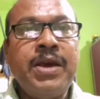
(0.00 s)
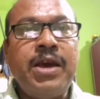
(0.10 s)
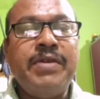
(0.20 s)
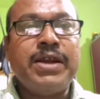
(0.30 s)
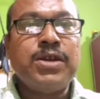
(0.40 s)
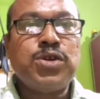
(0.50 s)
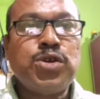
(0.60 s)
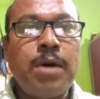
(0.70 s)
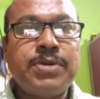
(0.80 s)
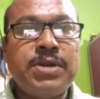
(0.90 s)
even the
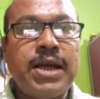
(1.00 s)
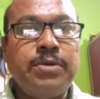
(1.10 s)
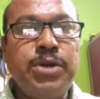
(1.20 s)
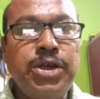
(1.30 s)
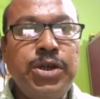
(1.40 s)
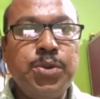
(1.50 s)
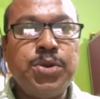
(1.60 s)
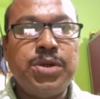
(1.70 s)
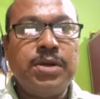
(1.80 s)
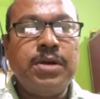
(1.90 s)
soaps that we
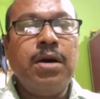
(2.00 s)
use,